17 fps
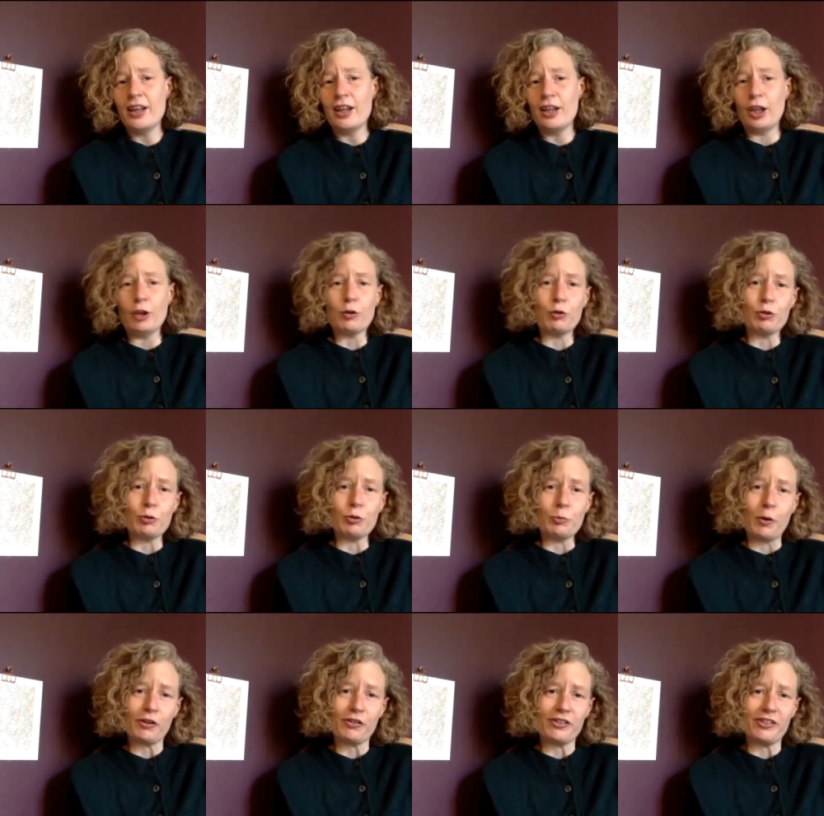local
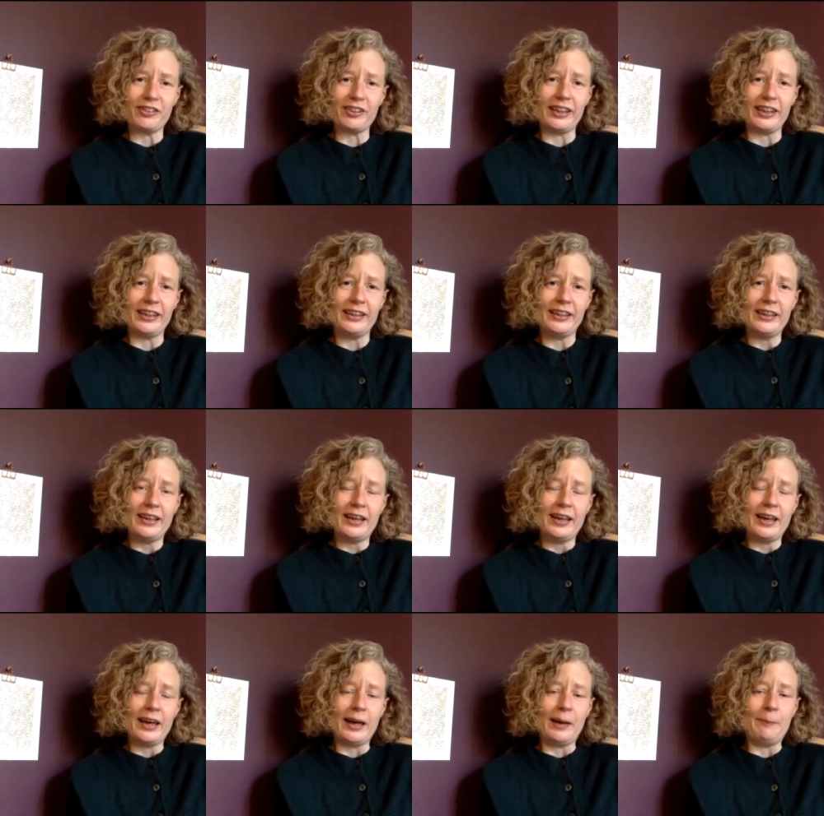democracy,
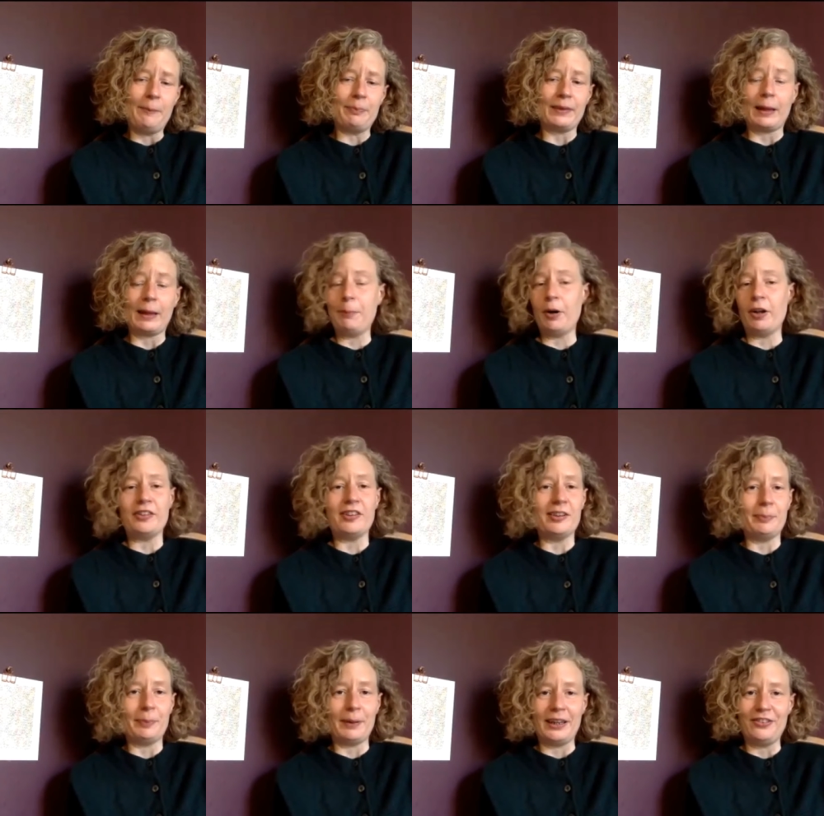and
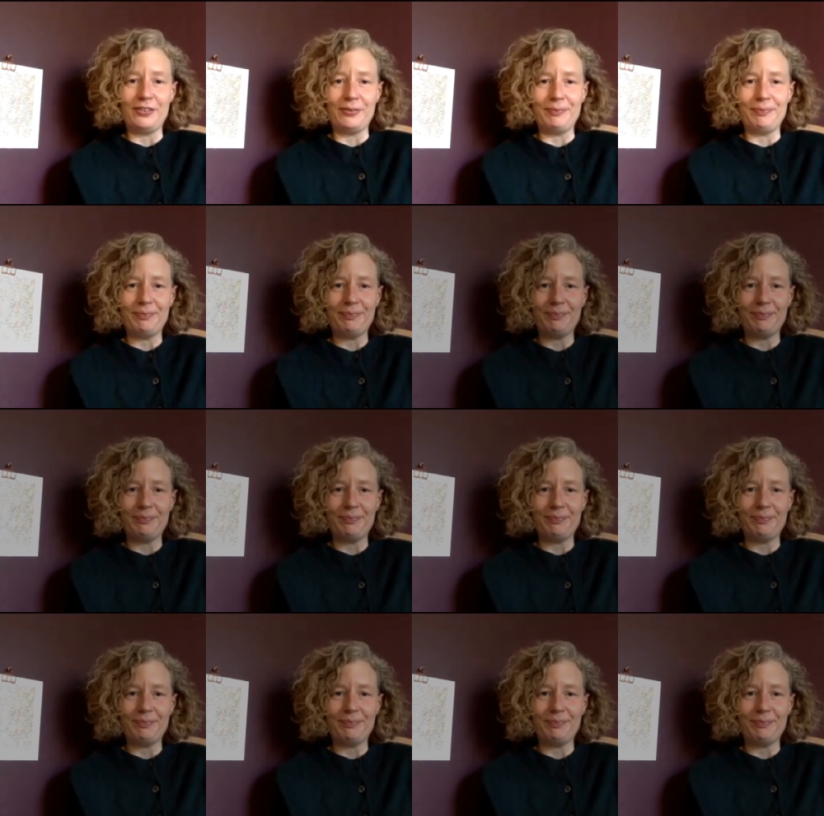participation.